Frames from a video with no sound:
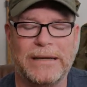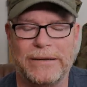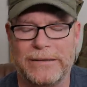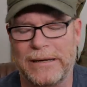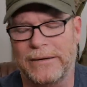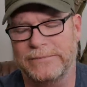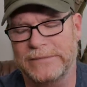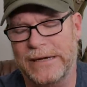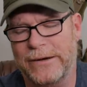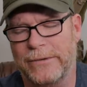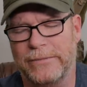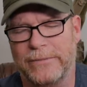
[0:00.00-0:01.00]
I don't, I, don't,
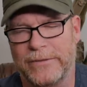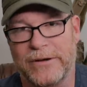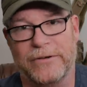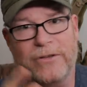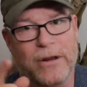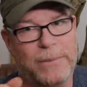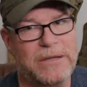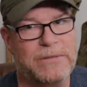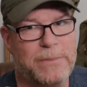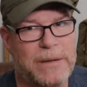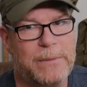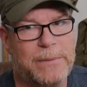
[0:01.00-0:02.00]
I know there's going to be
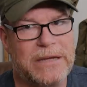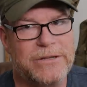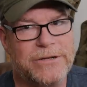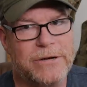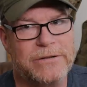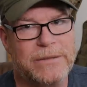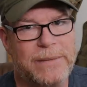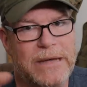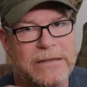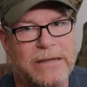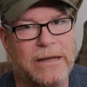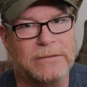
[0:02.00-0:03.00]
some people making jokes
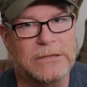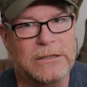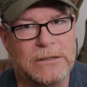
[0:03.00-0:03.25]
about that